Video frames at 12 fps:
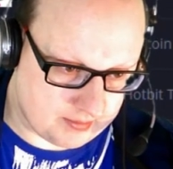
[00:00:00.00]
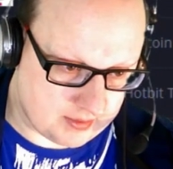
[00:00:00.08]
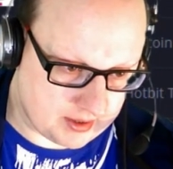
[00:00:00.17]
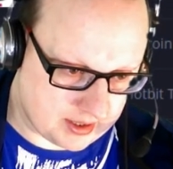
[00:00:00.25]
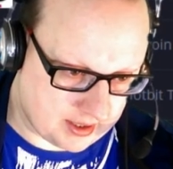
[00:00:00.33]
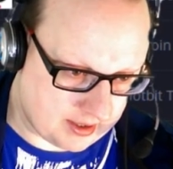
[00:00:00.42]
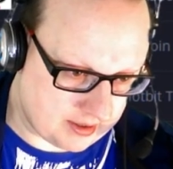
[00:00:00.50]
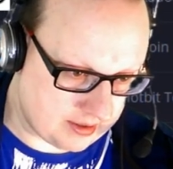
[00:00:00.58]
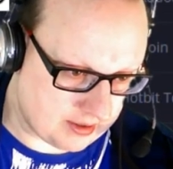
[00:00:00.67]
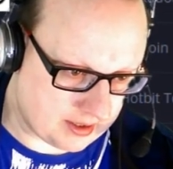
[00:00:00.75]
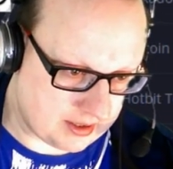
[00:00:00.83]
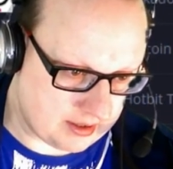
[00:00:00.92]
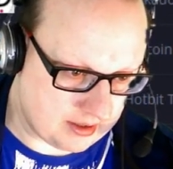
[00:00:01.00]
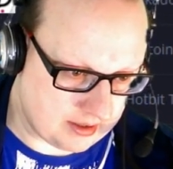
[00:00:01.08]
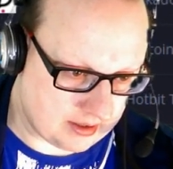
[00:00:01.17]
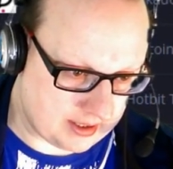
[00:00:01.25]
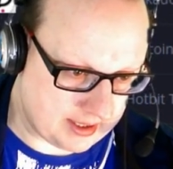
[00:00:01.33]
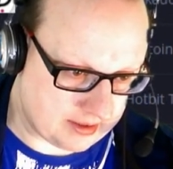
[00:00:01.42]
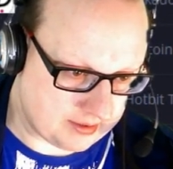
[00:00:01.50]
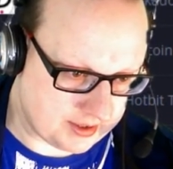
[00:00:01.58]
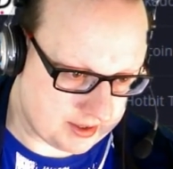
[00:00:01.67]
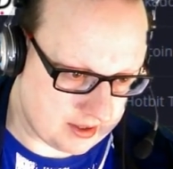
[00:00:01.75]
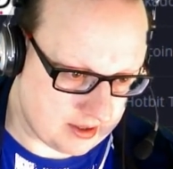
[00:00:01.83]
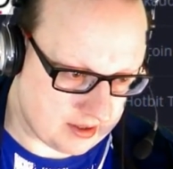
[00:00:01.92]
Just going to click on
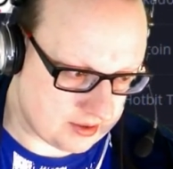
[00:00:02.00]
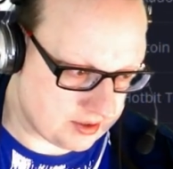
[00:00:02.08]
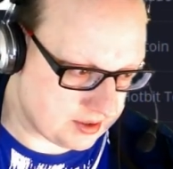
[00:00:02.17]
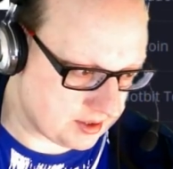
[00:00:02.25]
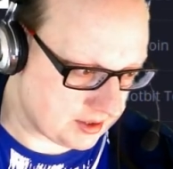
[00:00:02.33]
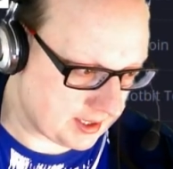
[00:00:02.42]
search.